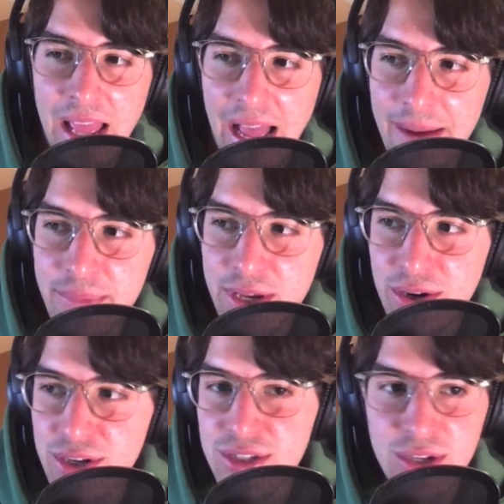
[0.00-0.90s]
I'm
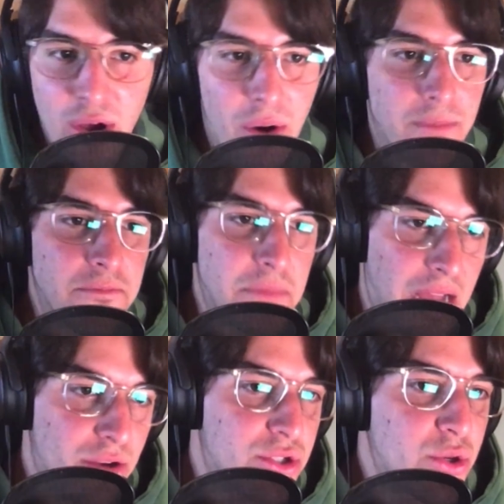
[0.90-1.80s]
curious to know
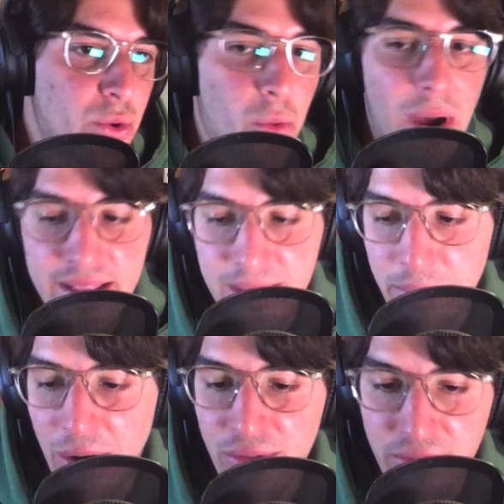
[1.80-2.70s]
how you went
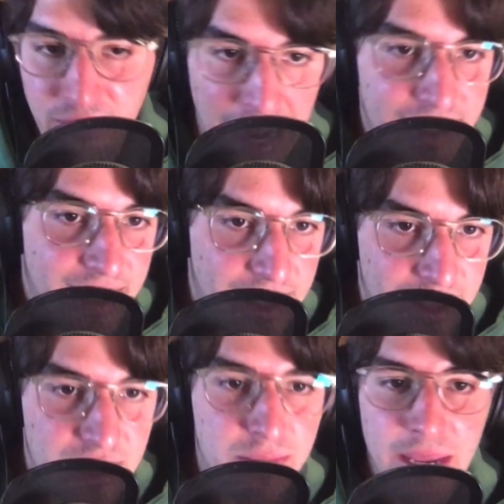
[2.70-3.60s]
about finding
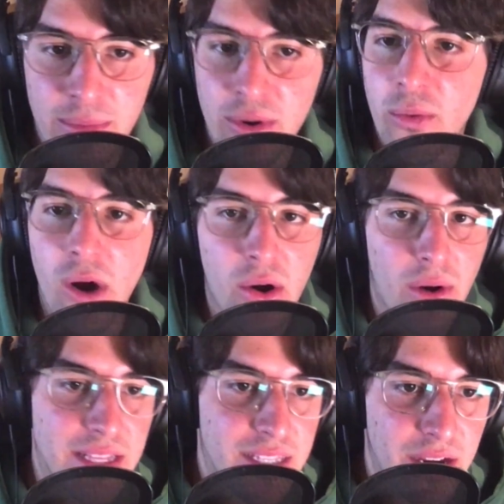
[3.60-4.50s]
these people and what
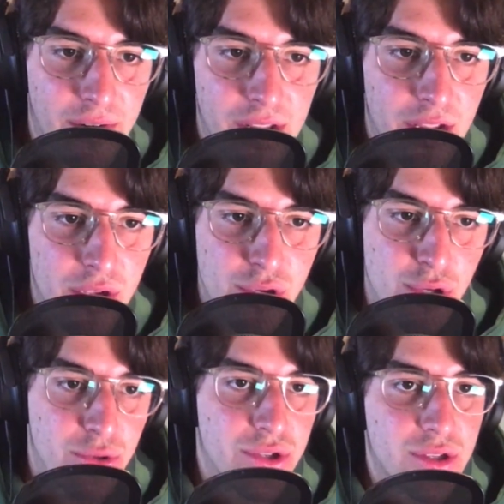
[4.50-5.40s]
criteria you
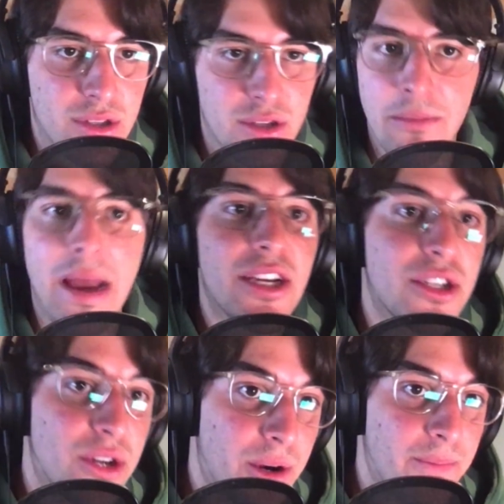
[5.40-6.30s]
used to
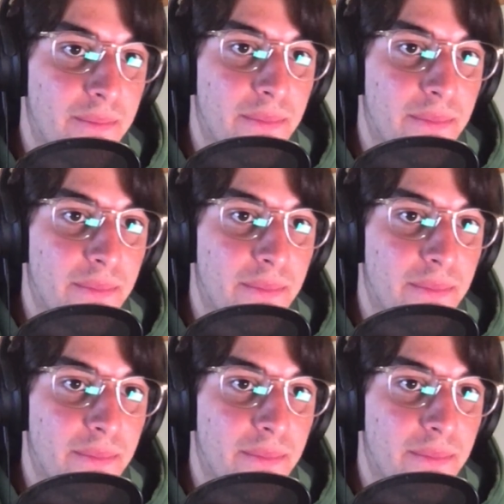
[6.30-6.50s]
measure